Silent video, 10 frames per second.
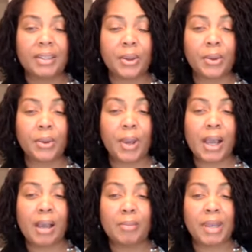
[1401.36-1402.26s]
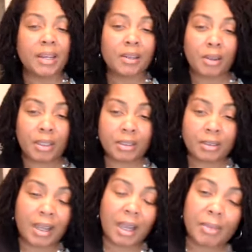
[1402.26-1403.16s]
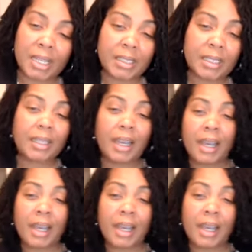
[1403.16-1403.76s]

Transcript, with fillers: So um, Ben is also commenting,